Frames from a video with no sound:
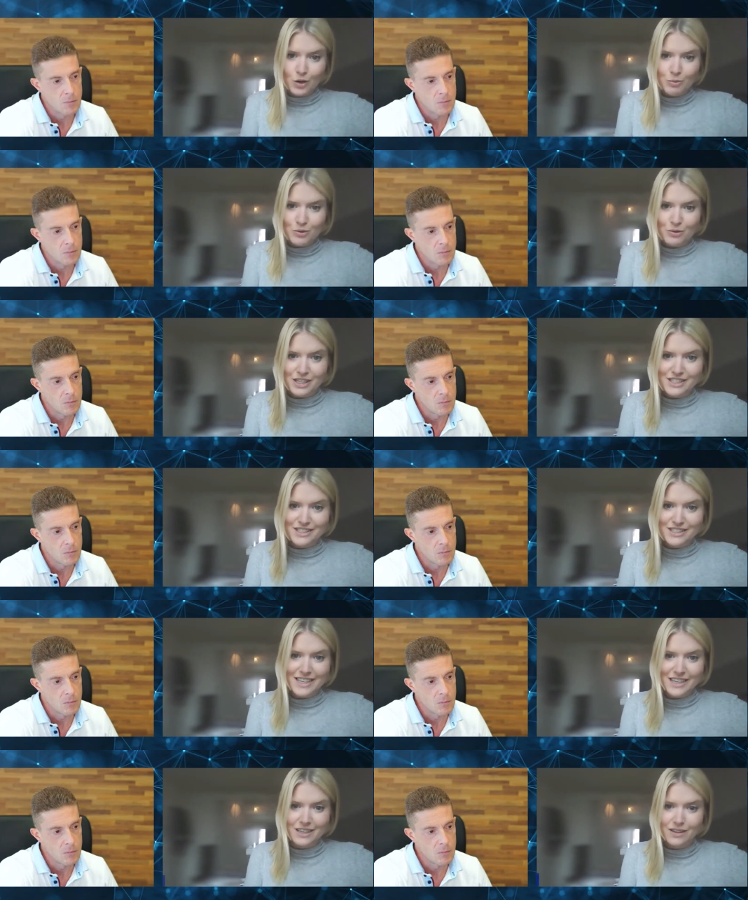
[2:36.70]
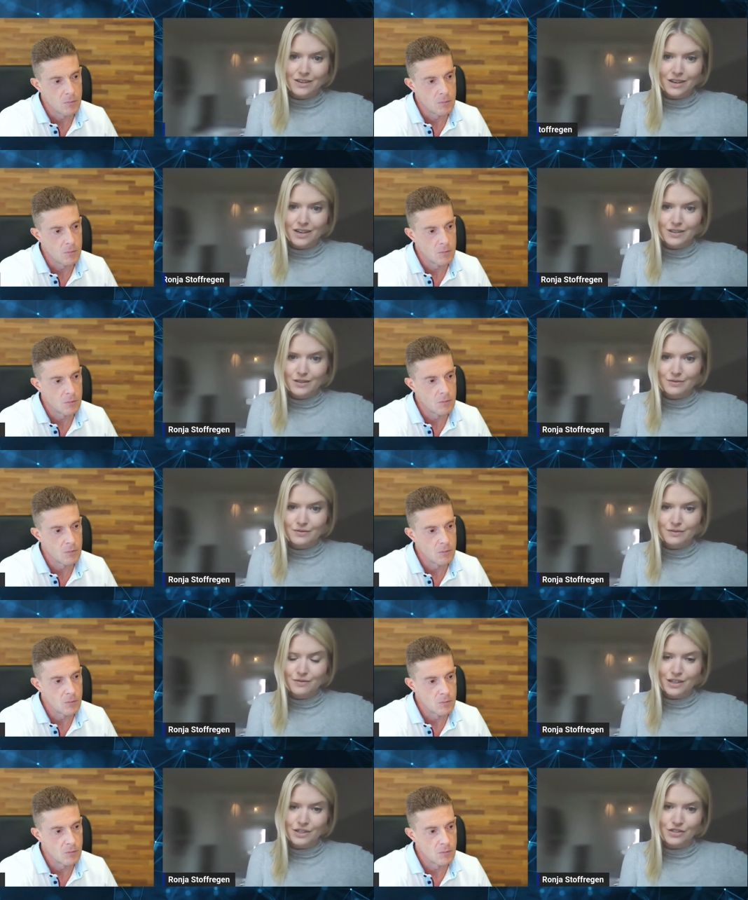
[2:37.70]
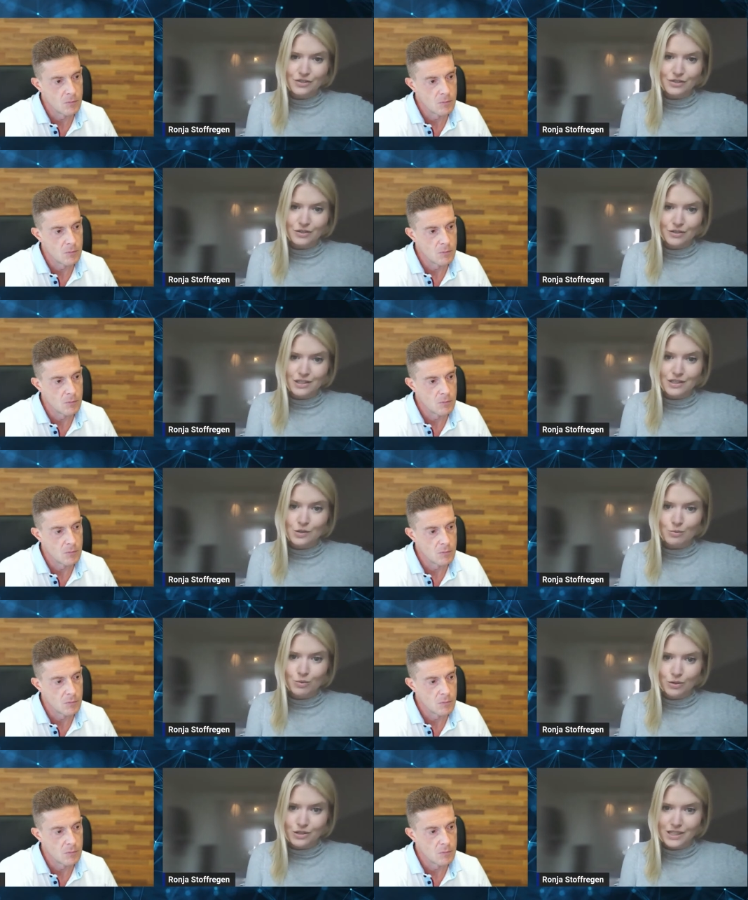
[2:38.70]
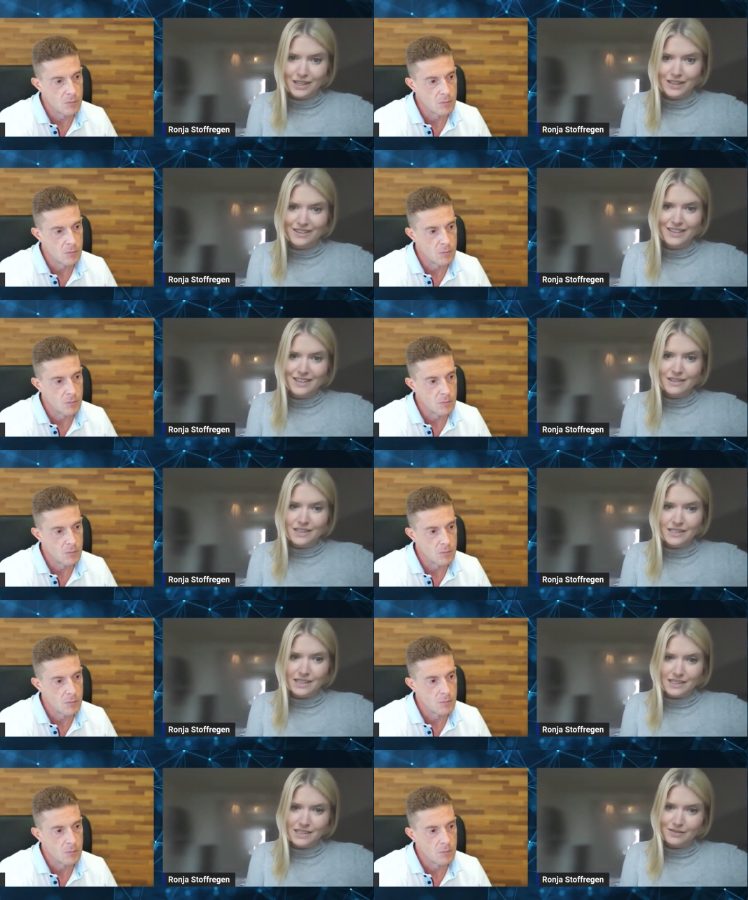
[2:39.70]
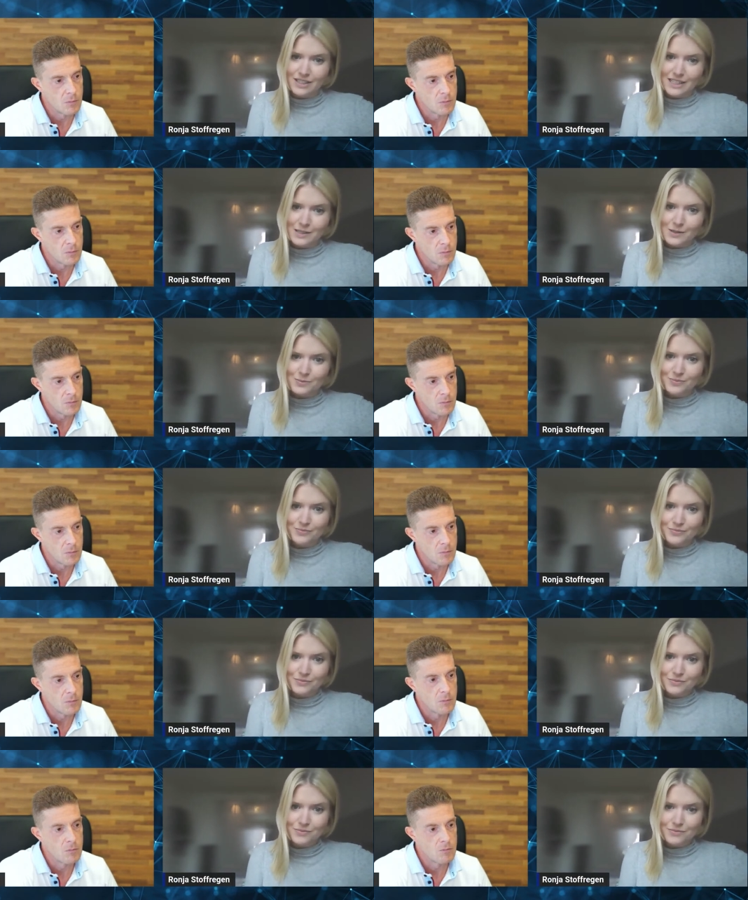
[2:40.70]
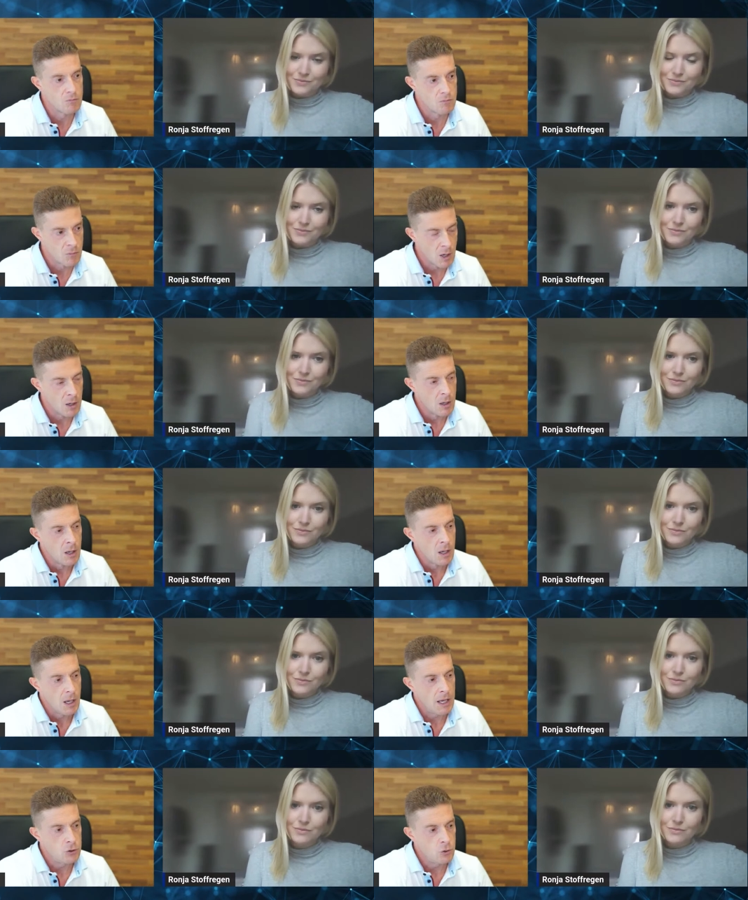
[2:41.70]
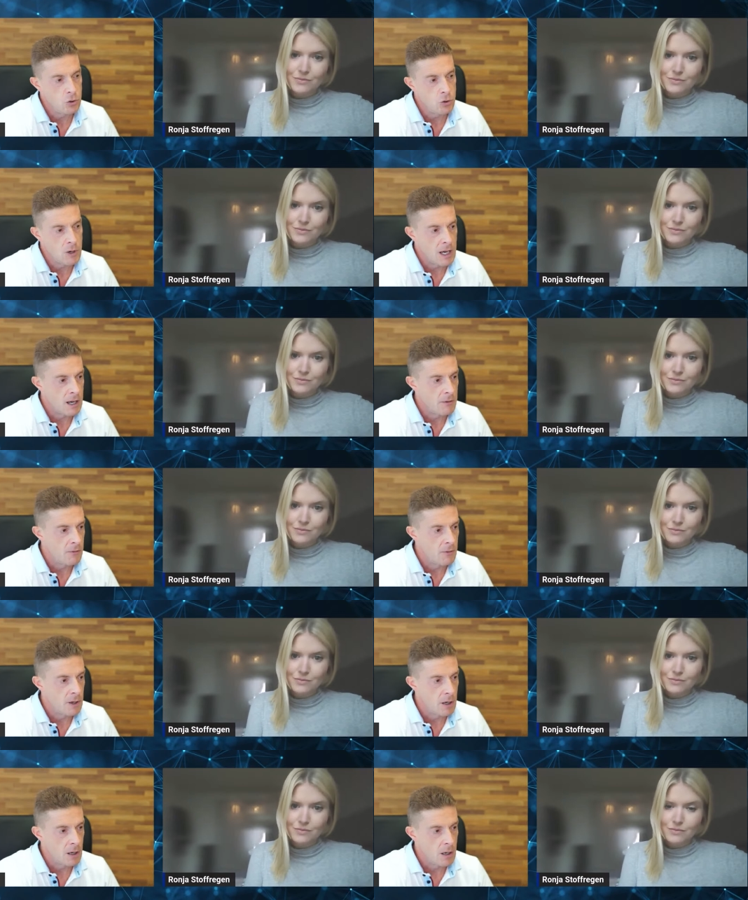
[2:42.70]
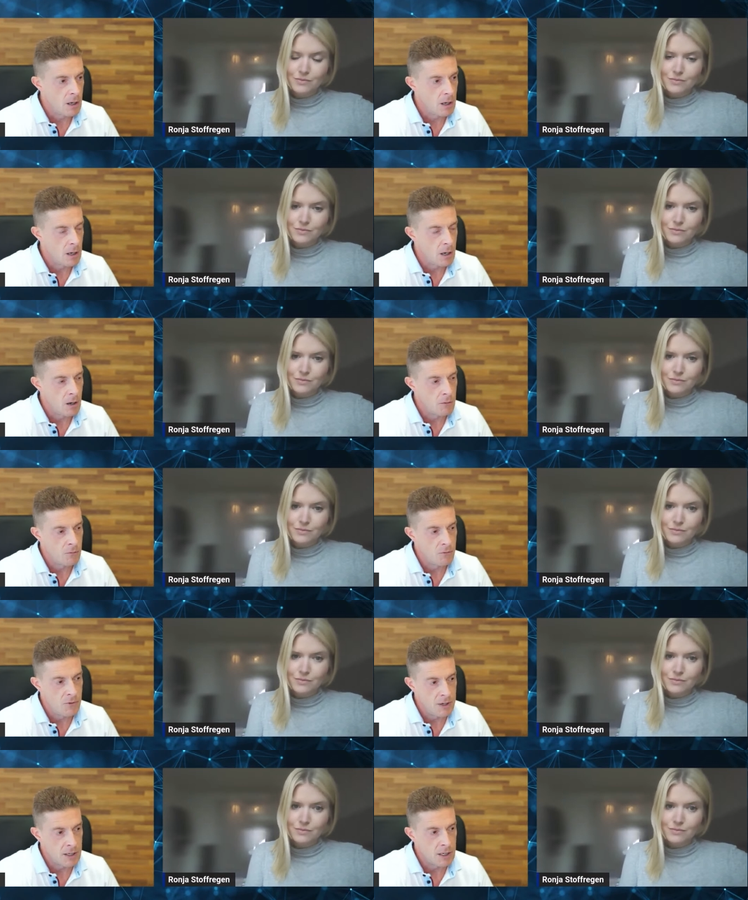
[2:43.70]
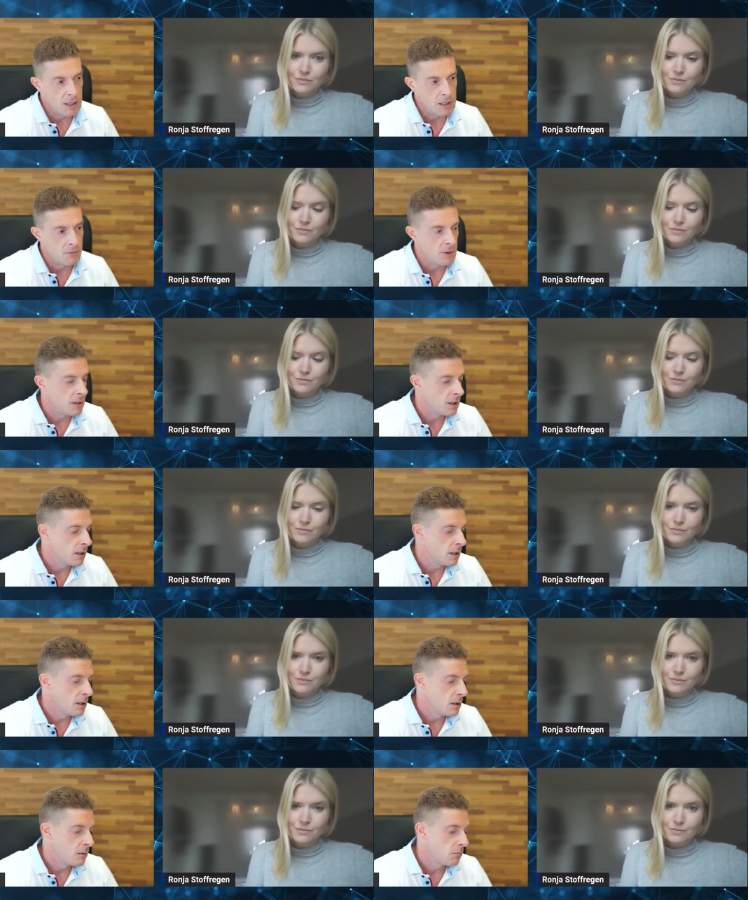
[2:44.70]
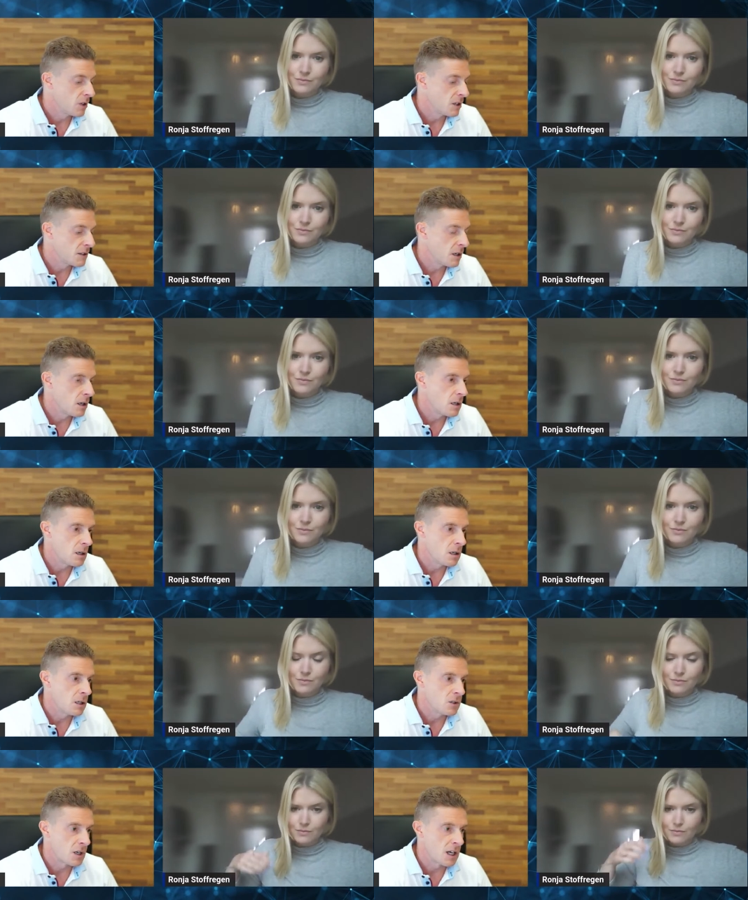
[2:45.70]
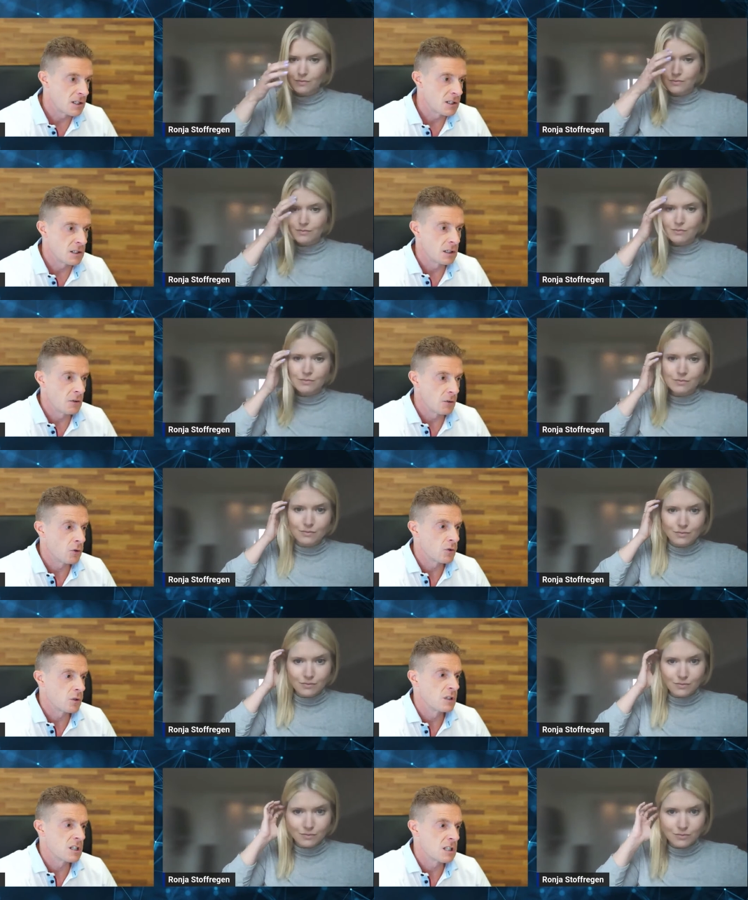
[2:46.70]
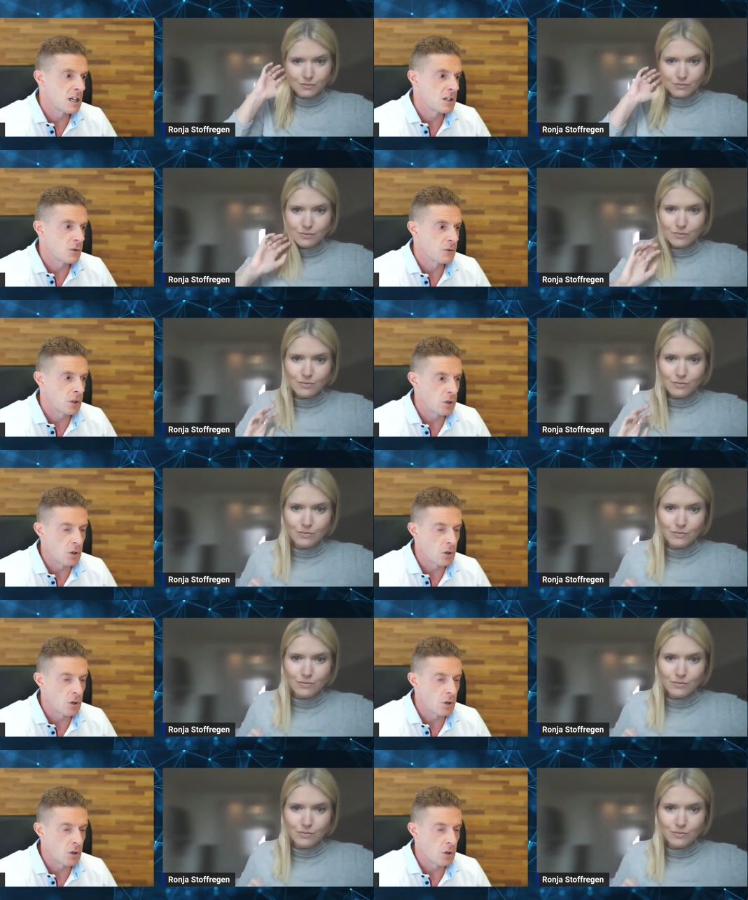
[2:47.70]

Speaker 1: corporation, there are a lot of functional units supporting these activities.
Speaker 2: And do you have uh, a very, very, let's say, interesting, and also the size of the